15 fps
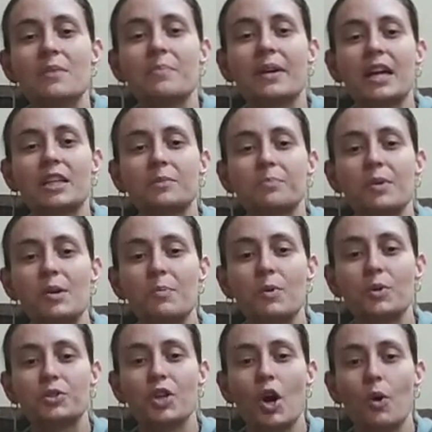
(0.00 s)
because
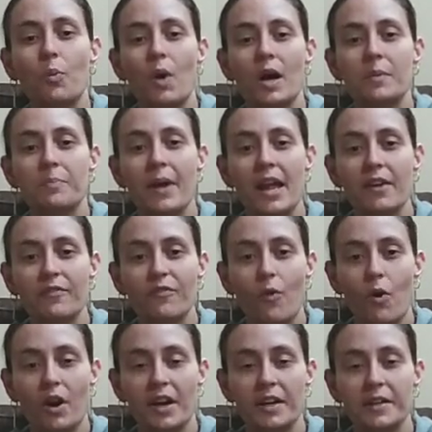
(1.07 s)
people don't want to pay
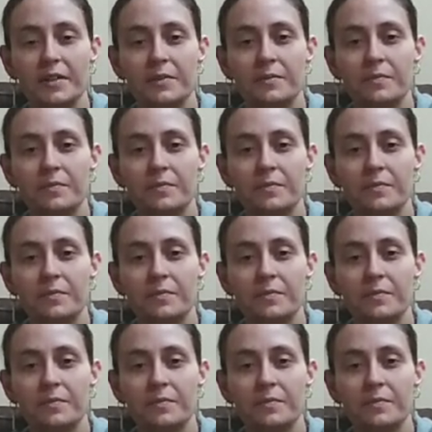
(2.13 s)
for it.